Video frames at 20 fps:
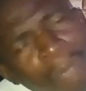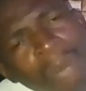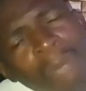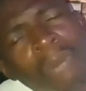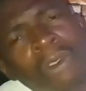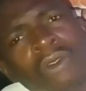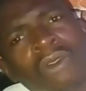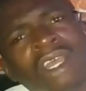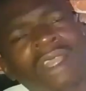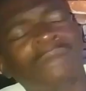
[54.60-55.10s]

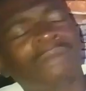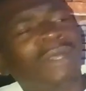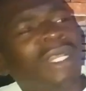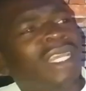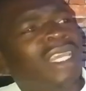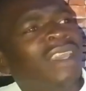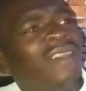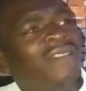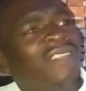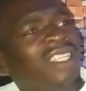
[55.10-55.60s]
people who are
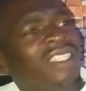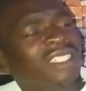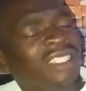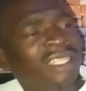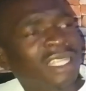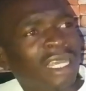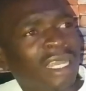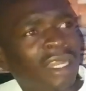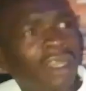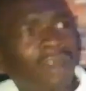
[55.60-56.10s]
bringing this
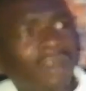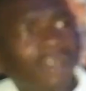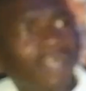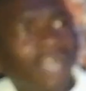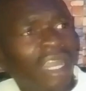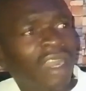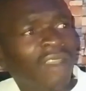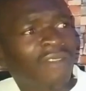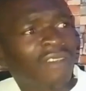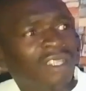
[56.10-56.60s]
trend
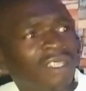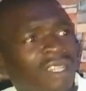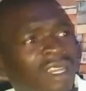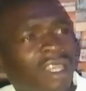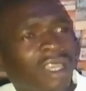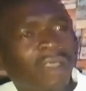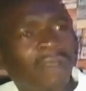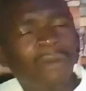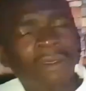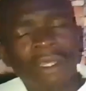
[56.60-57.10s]
are this
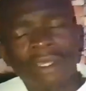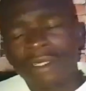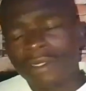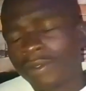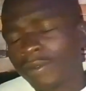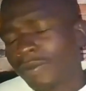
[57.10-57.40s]
Lakewin.